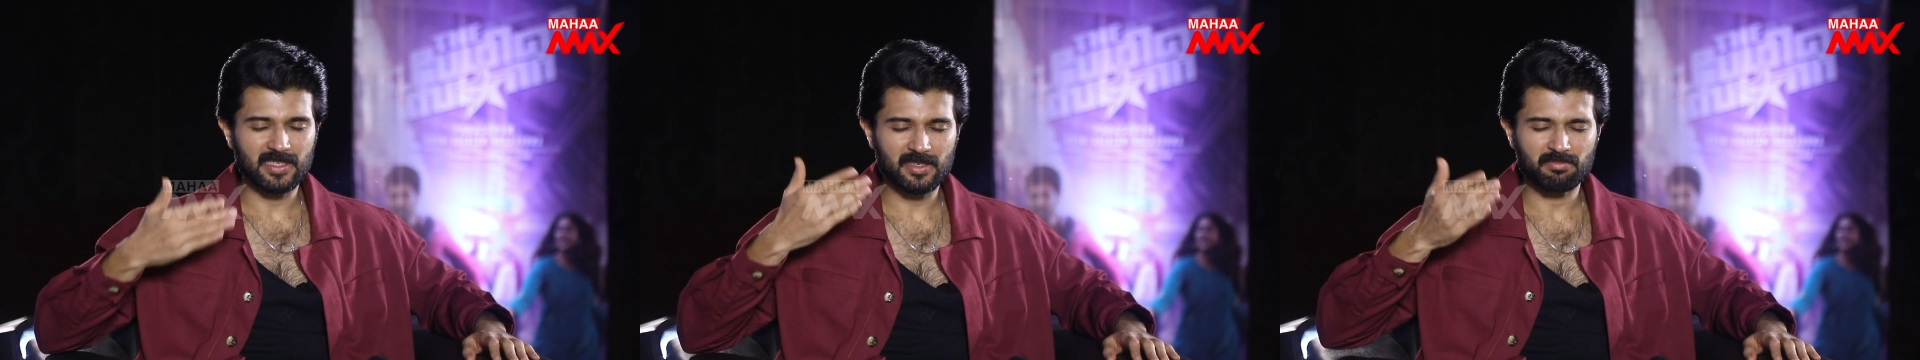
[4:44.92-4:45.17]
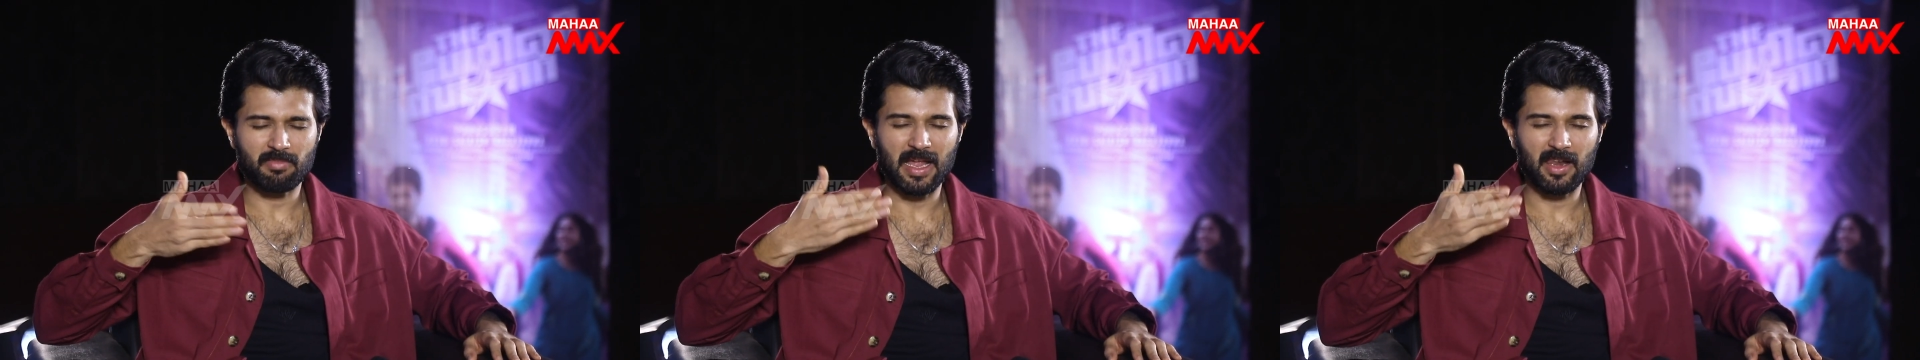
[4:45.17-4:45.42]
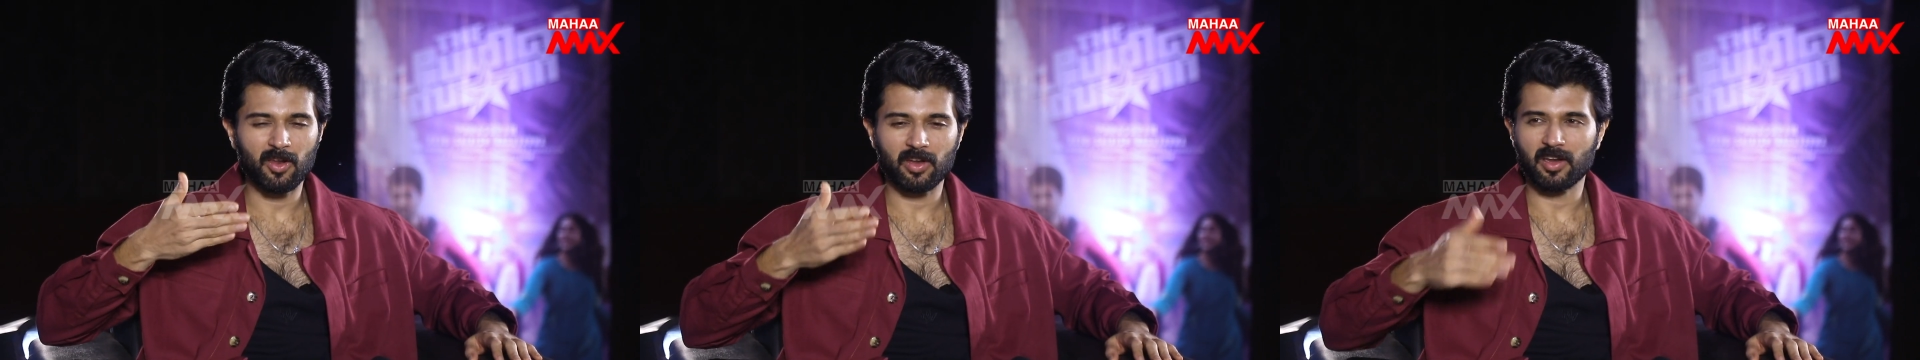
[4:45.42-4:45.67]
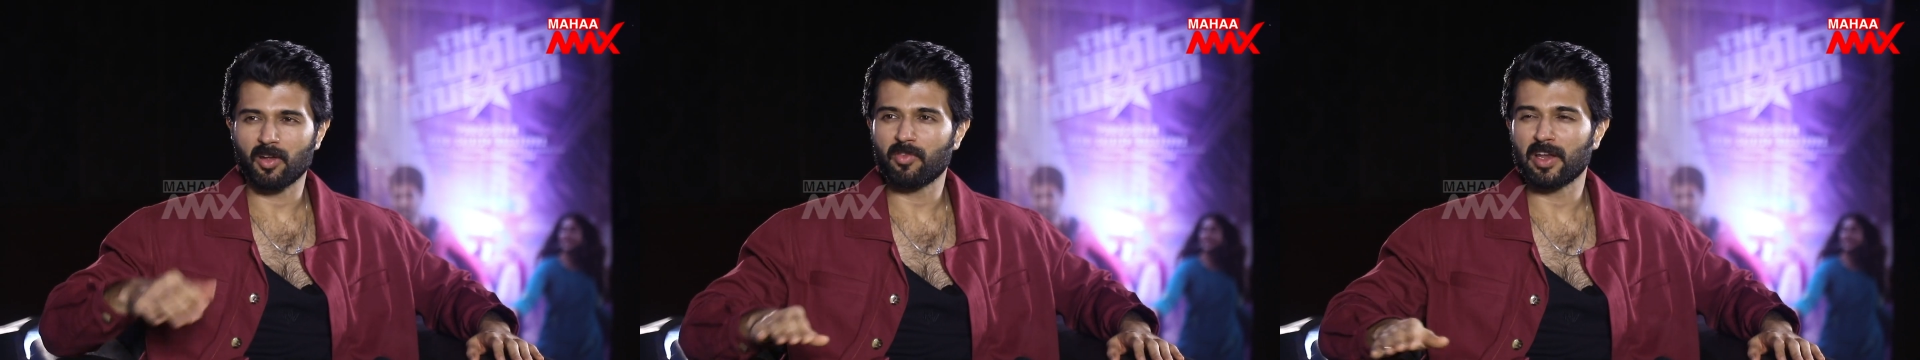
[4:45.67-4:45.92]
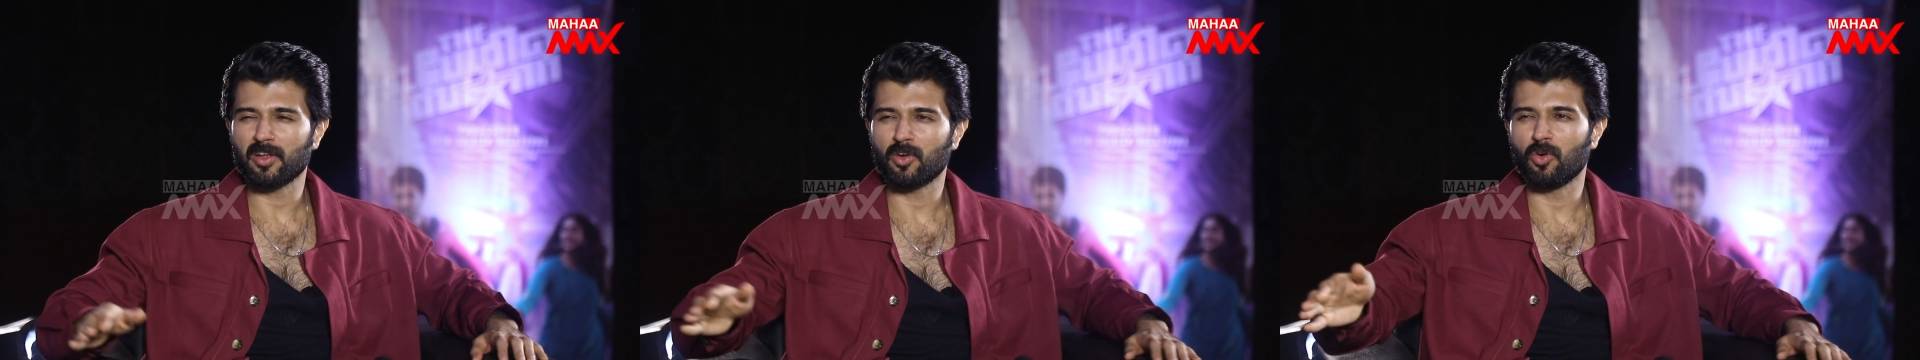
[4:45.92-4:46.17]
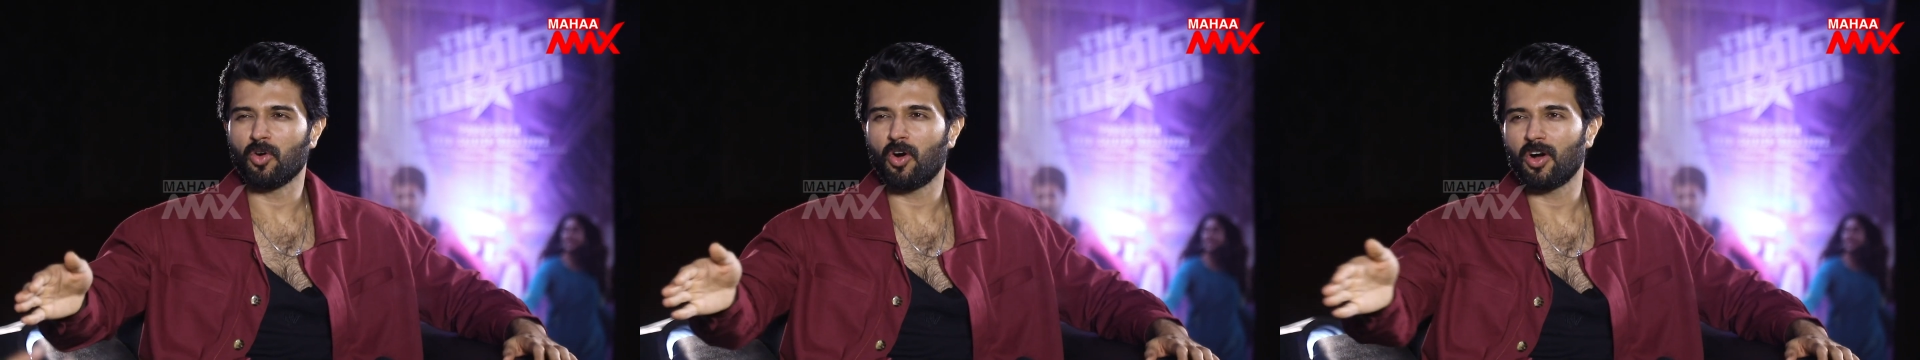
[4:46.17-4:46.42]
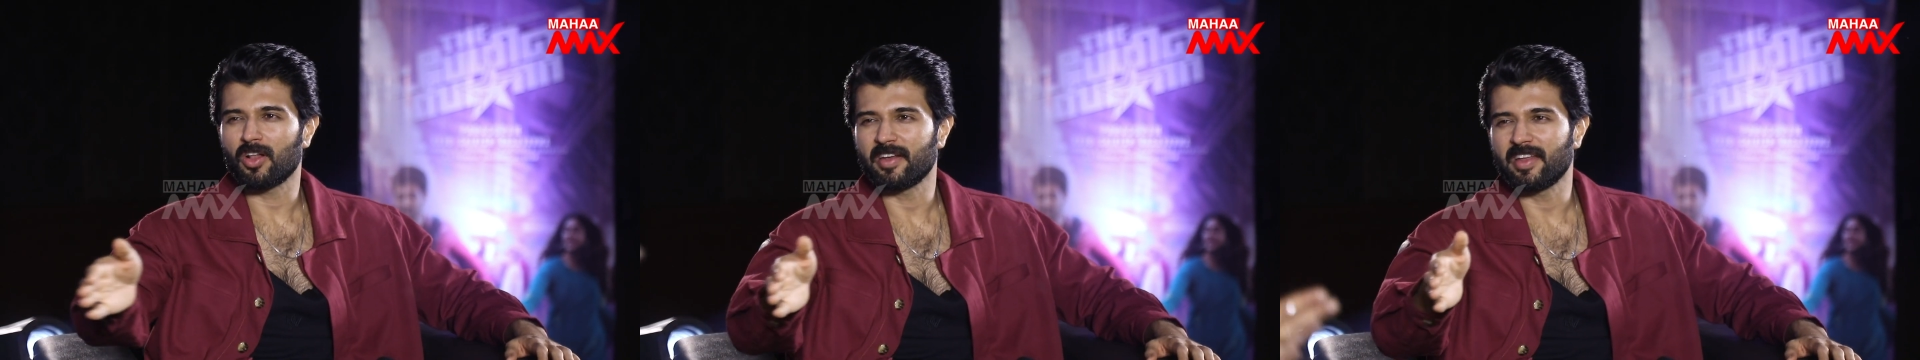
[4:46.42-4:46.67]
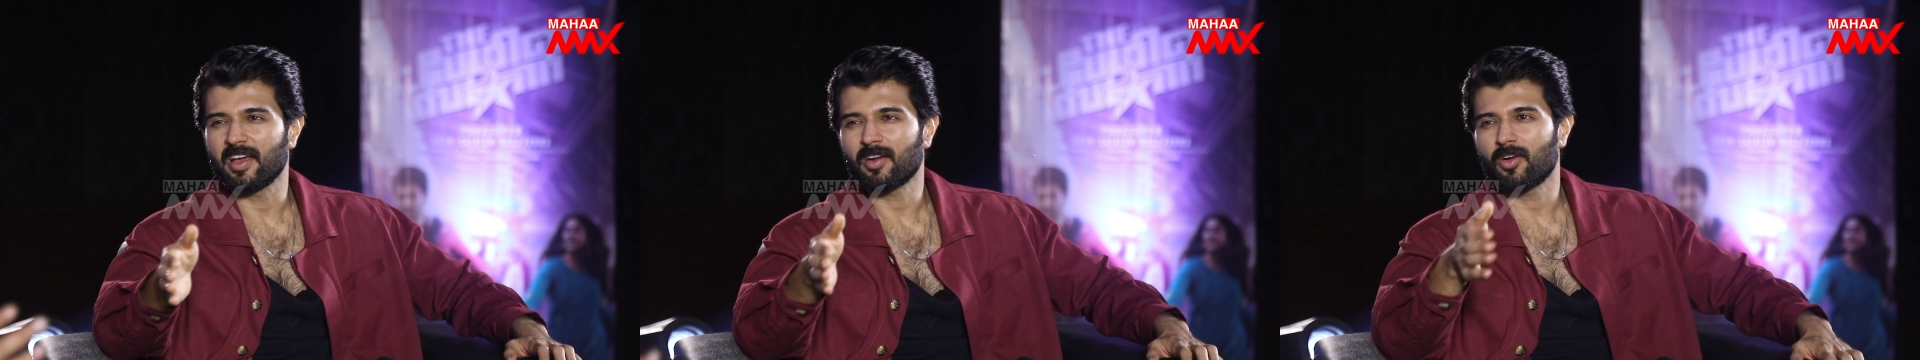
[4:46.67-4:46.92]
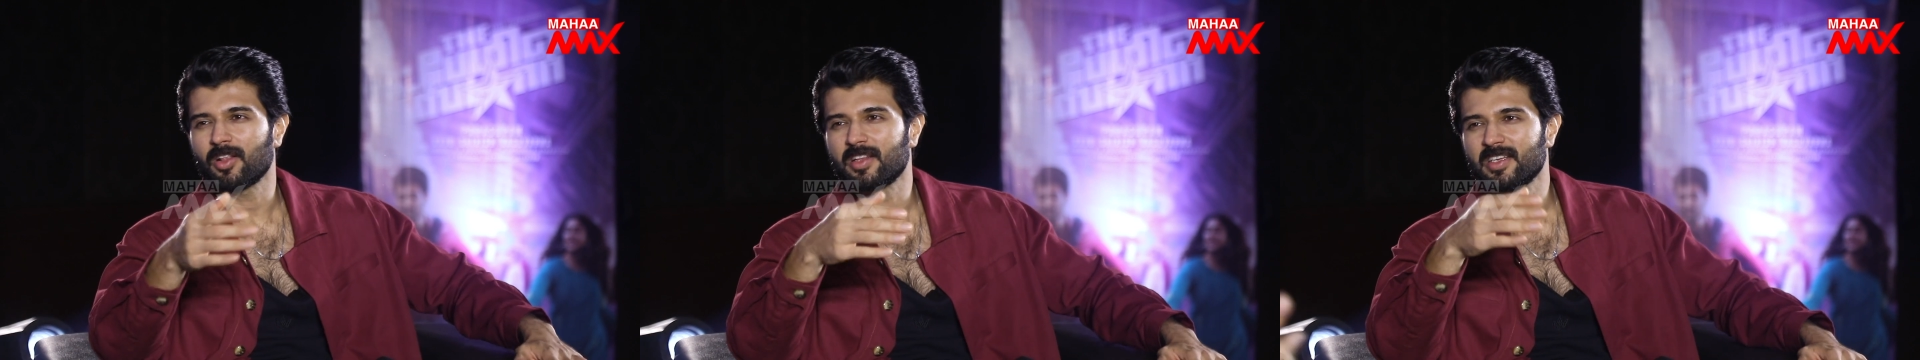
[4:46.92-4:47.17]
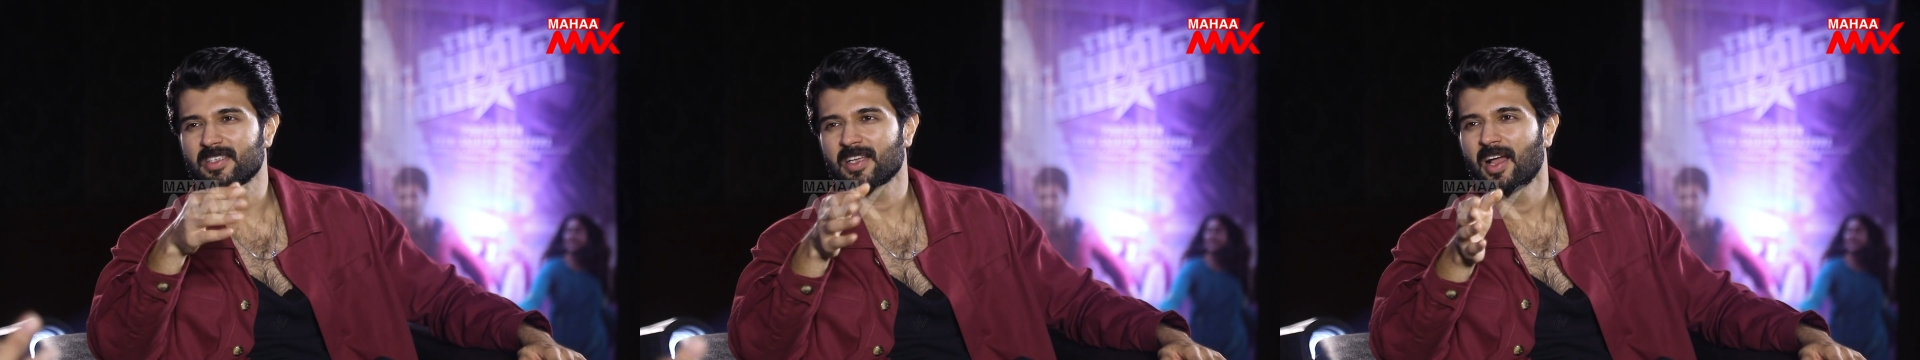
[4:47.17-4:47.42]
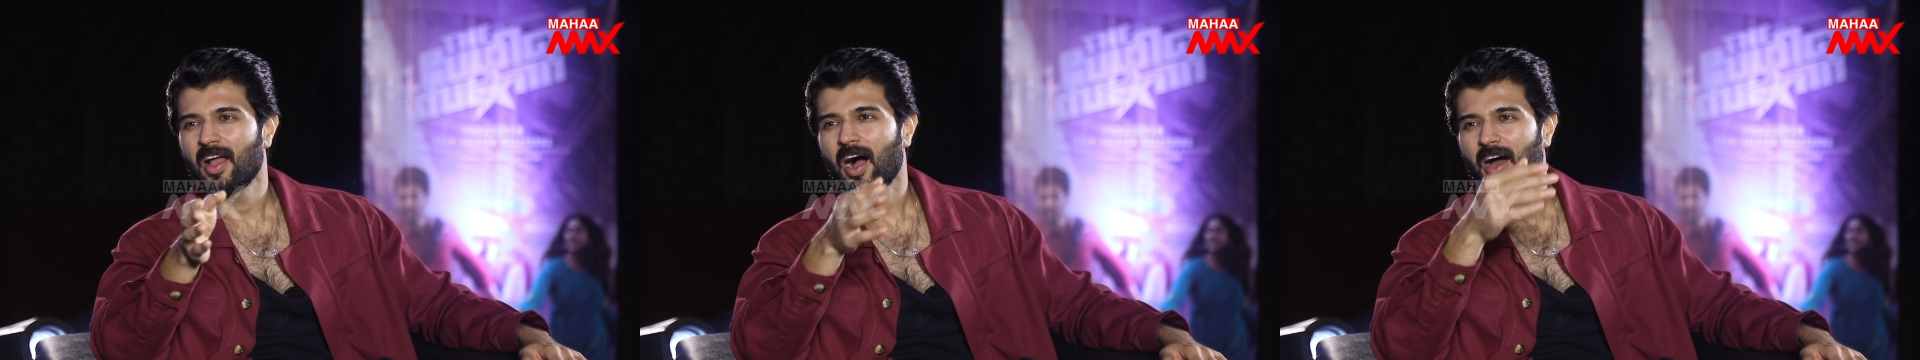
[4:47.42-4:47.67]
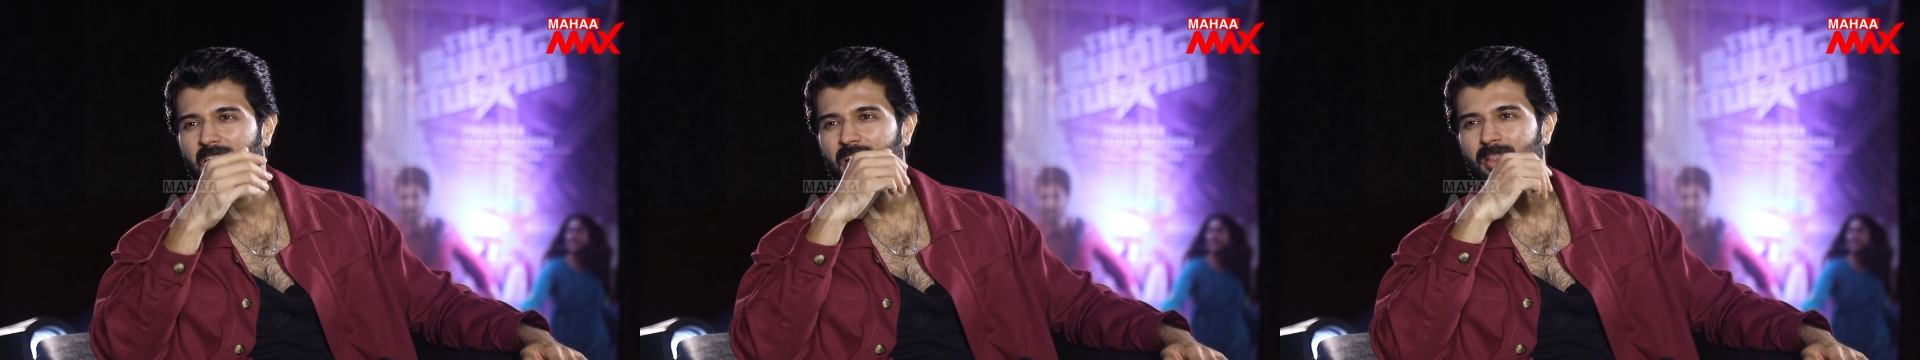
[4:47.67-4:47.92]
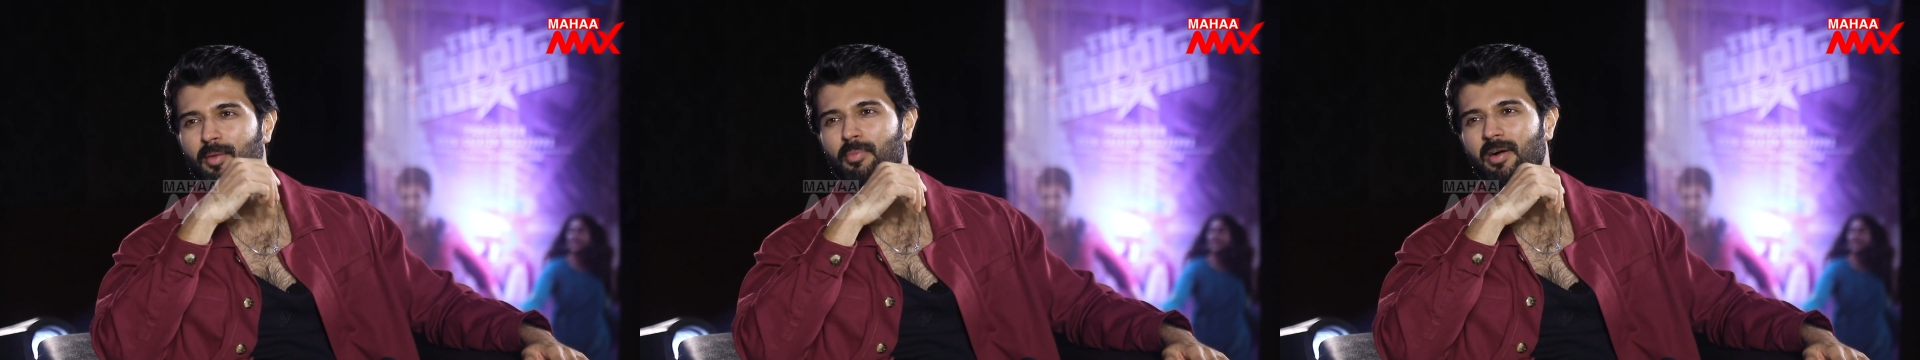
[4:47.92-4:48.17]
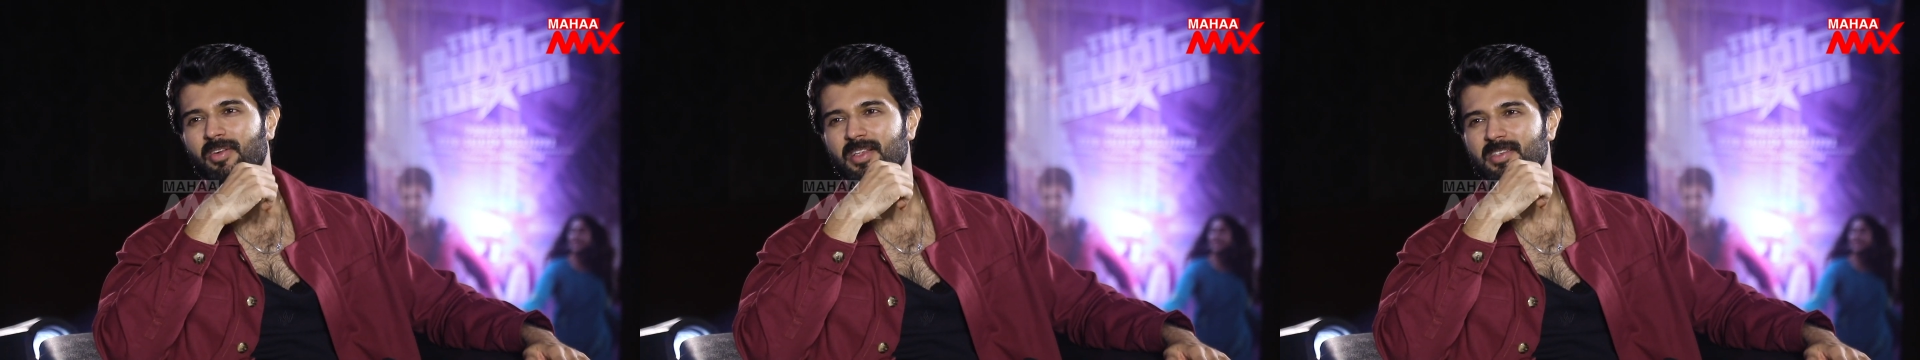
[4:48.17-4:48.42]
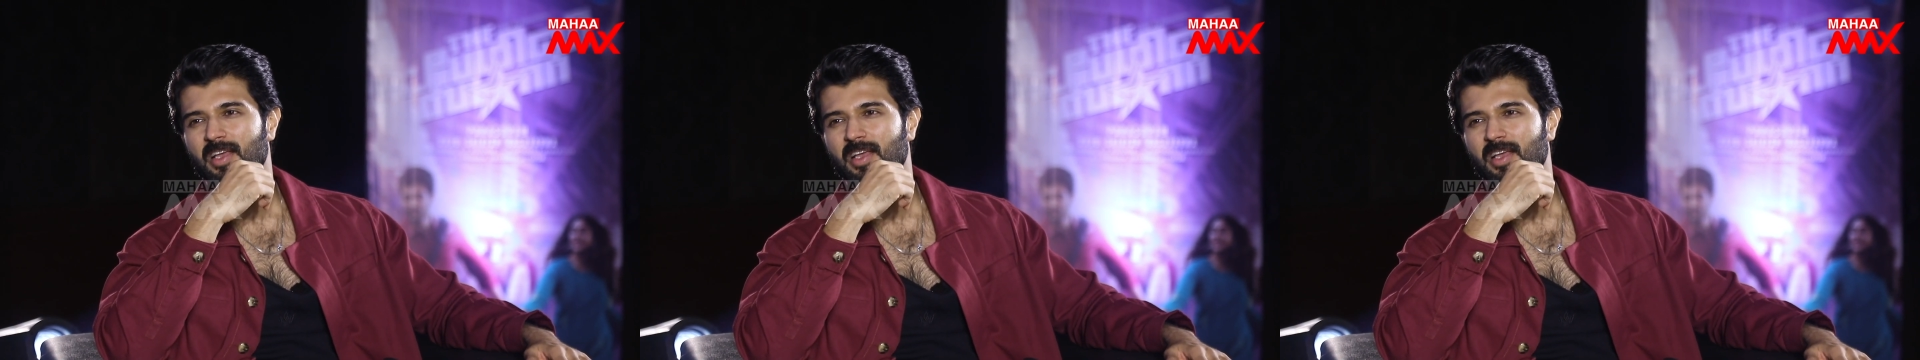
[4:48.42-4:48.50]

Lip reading: The smell only, no? When you go all near all these Ananda Bhavan,